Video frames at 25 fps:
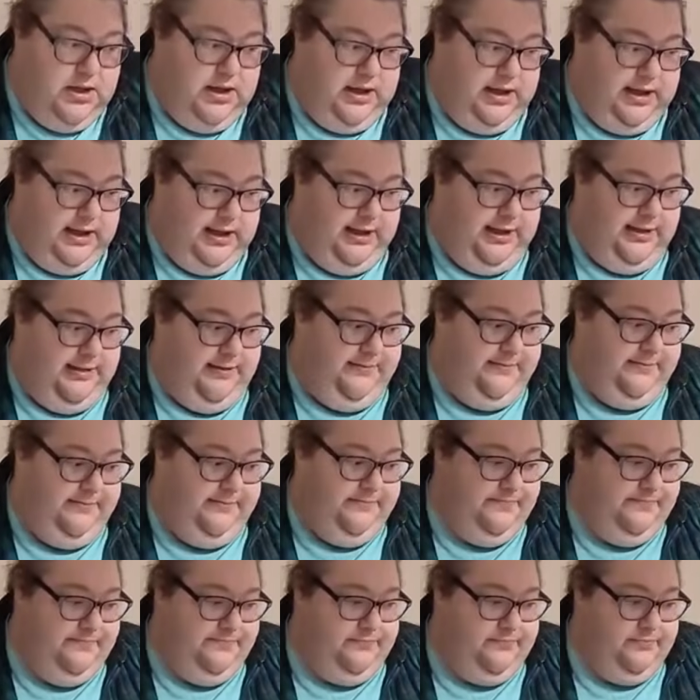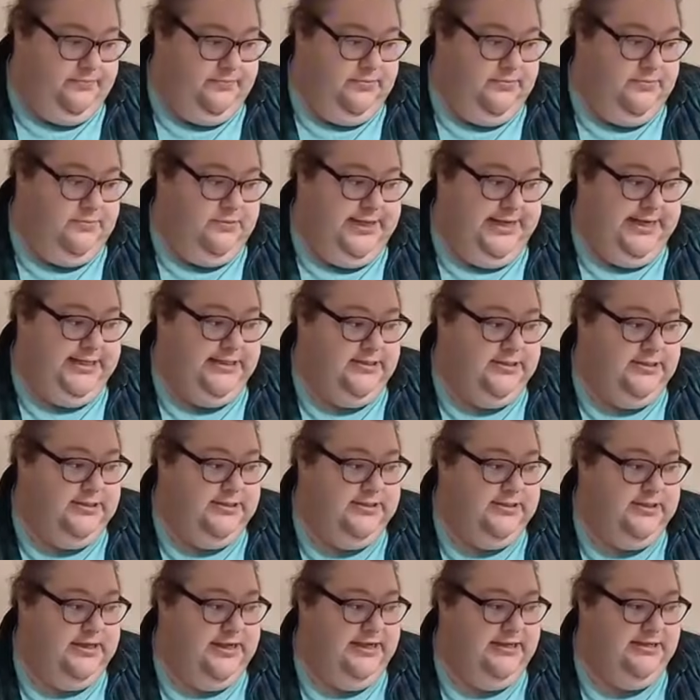Um,
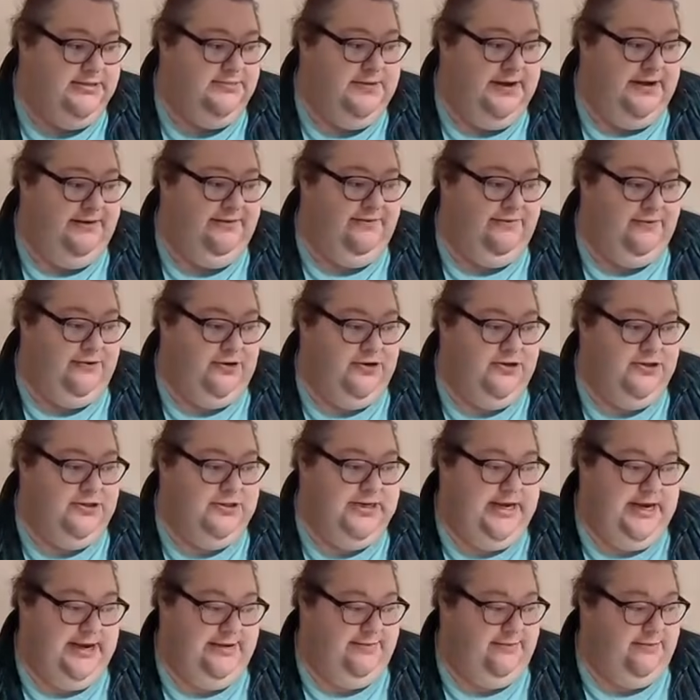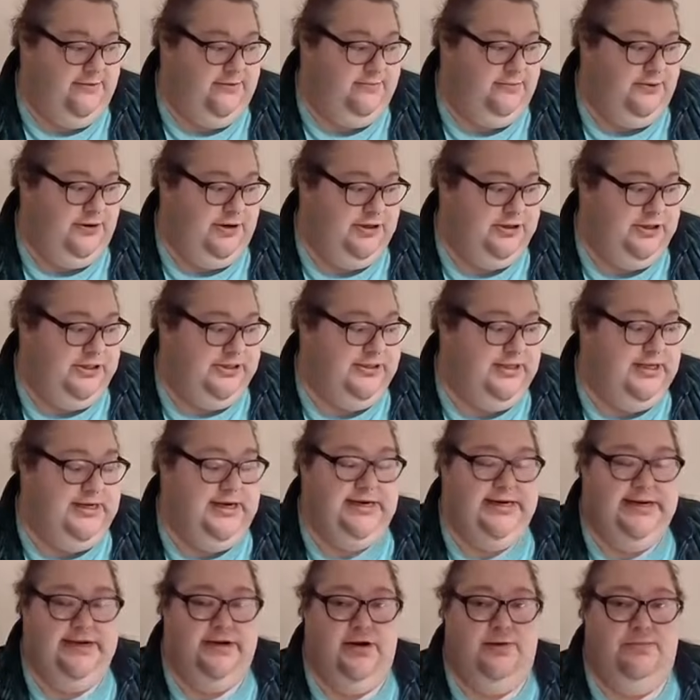this is my first ever project that
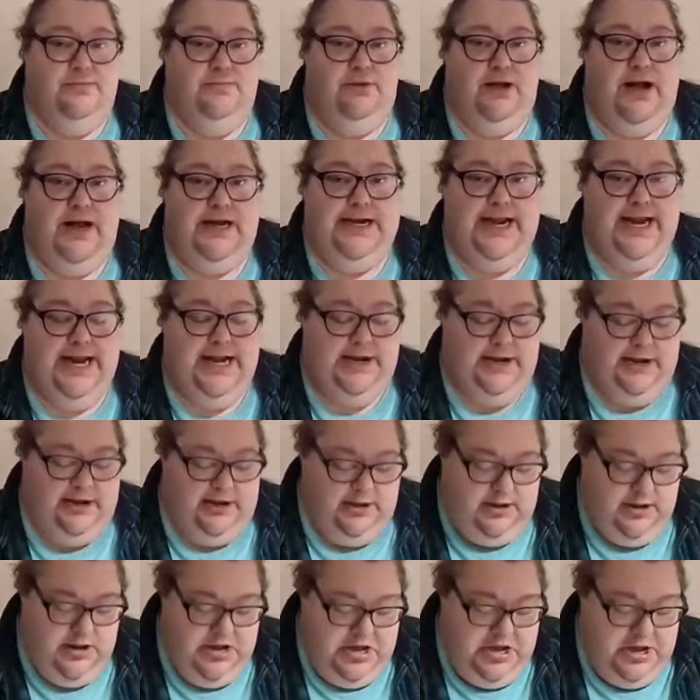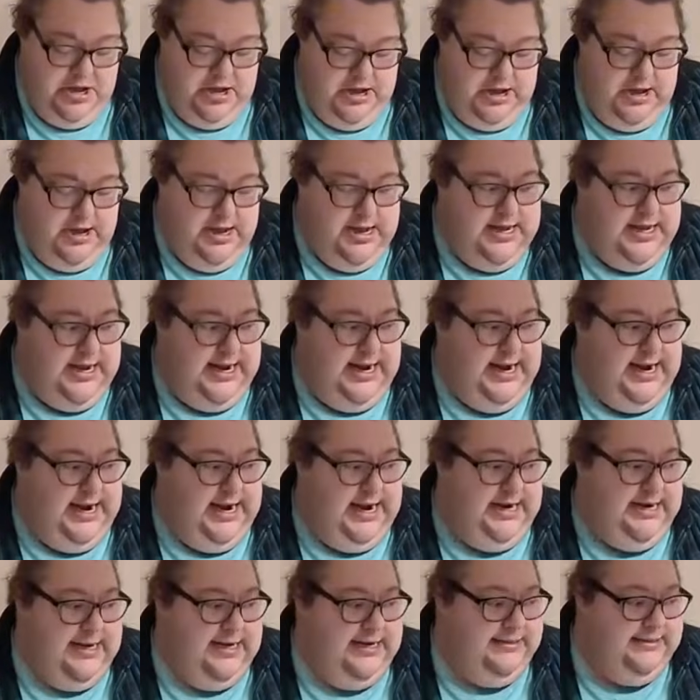I did on Black Ada,
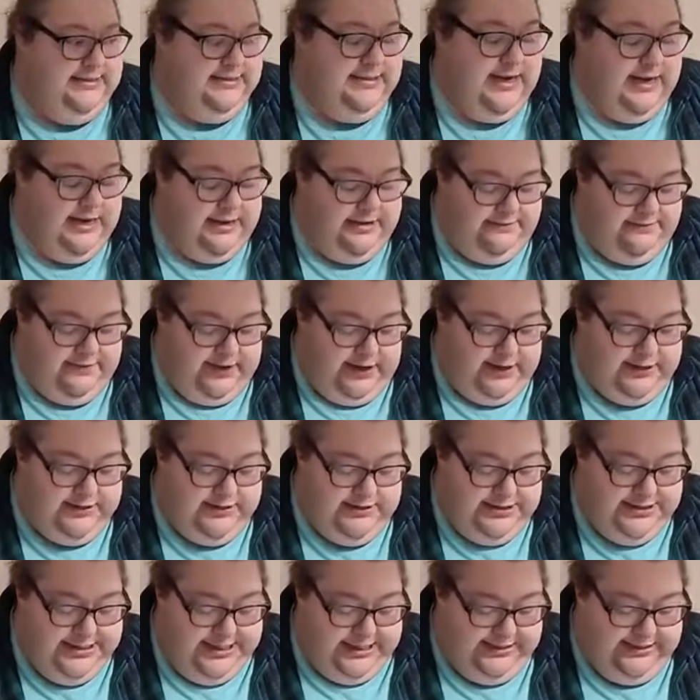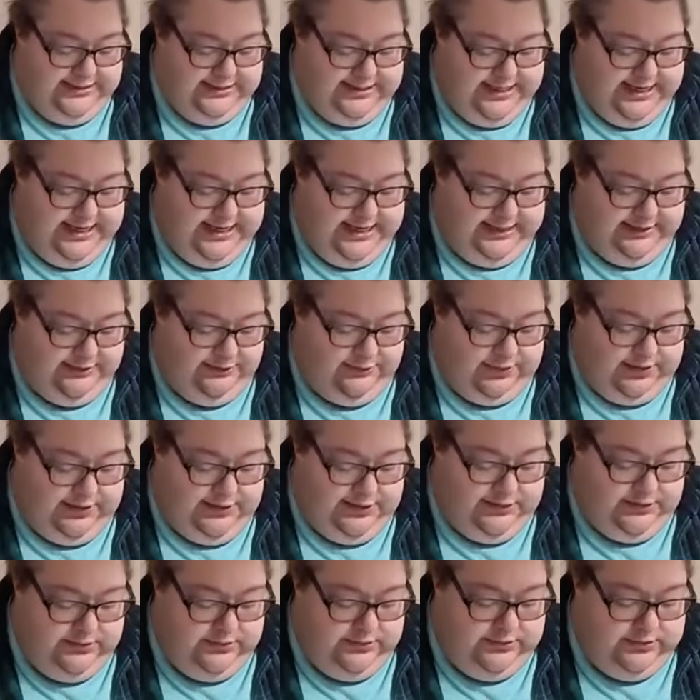and it's kind of gotten dusty and
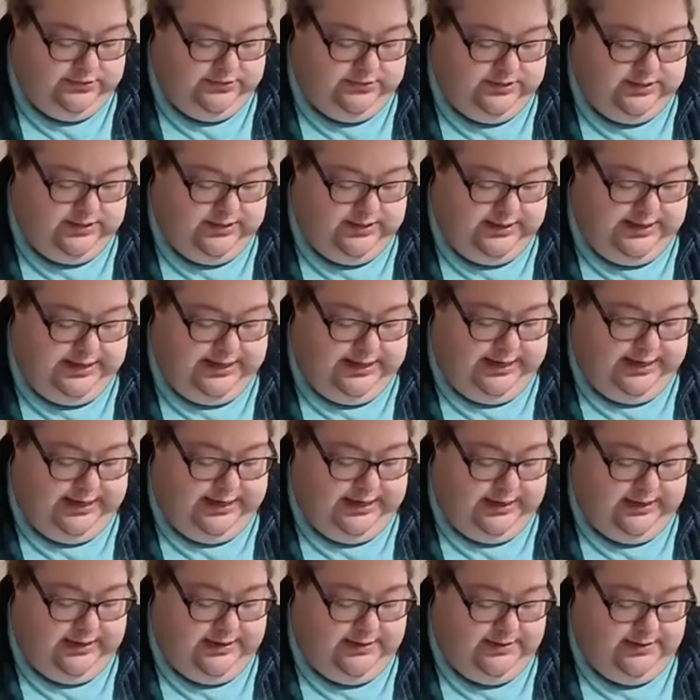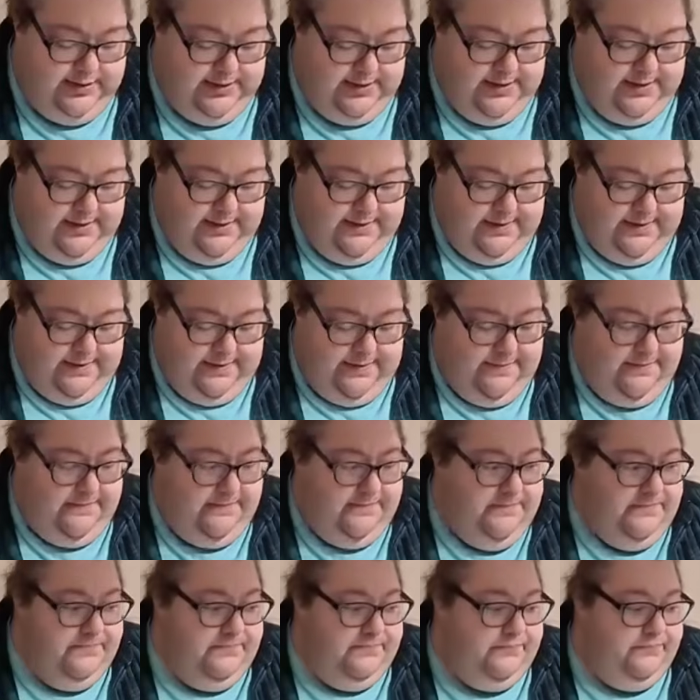gross, and
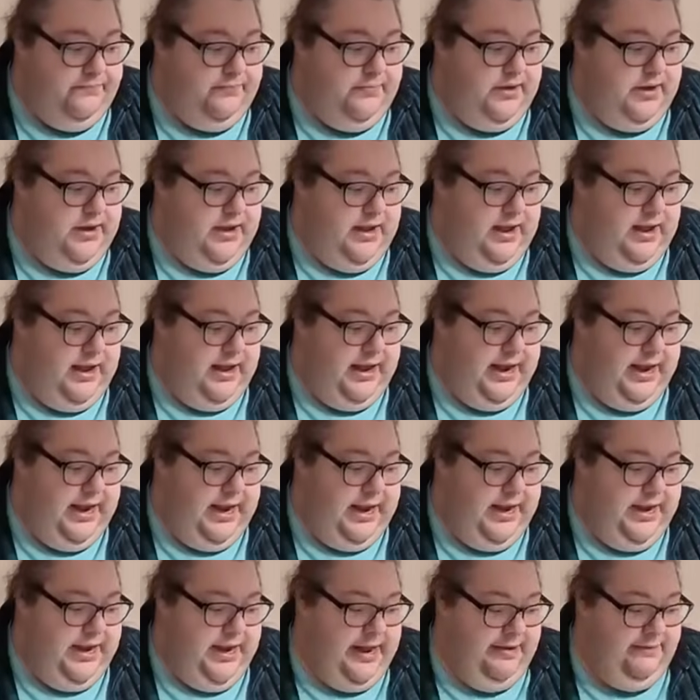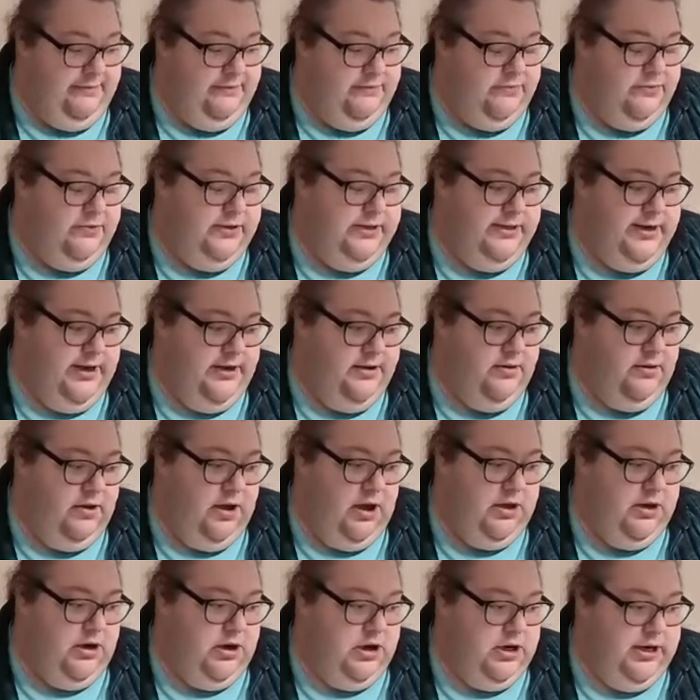I haven't really done a
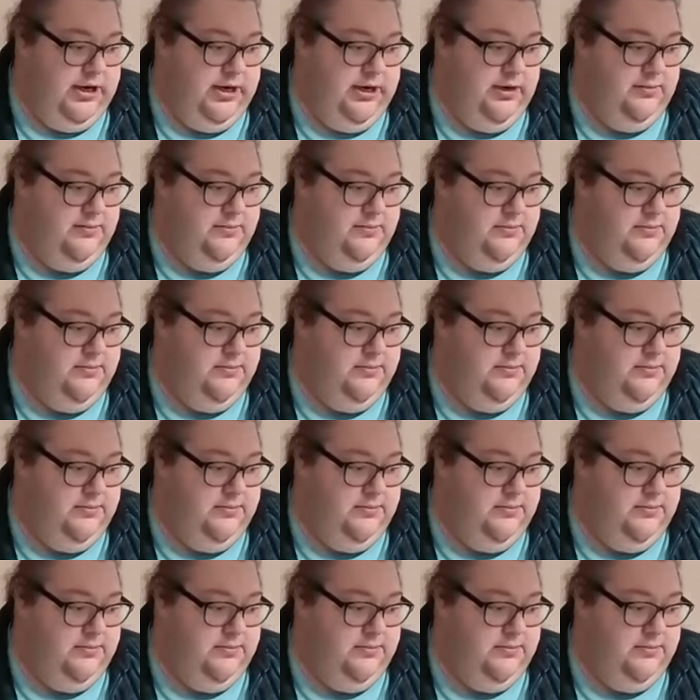lot on it.